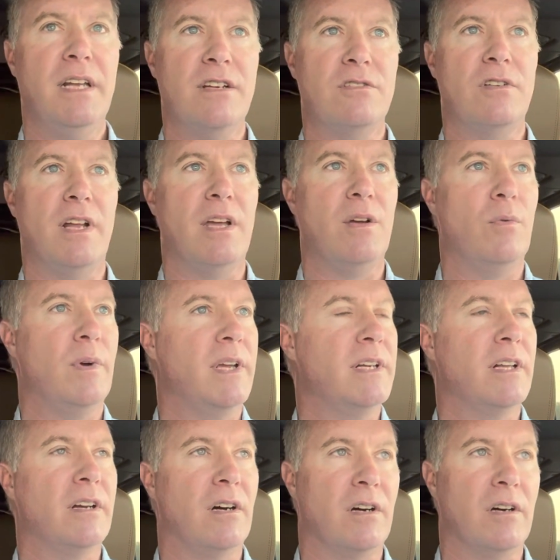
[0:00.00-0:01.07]
yesterday we
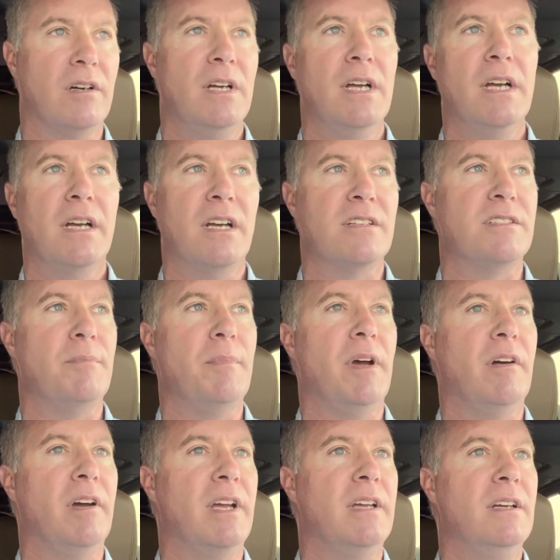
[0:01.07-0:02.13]
did our
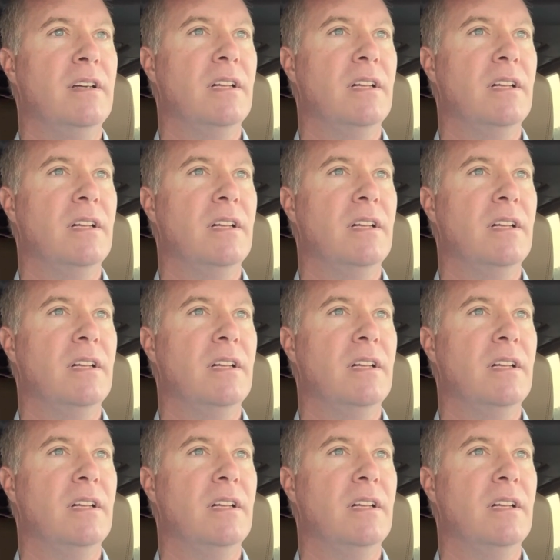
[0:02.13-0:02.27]
customary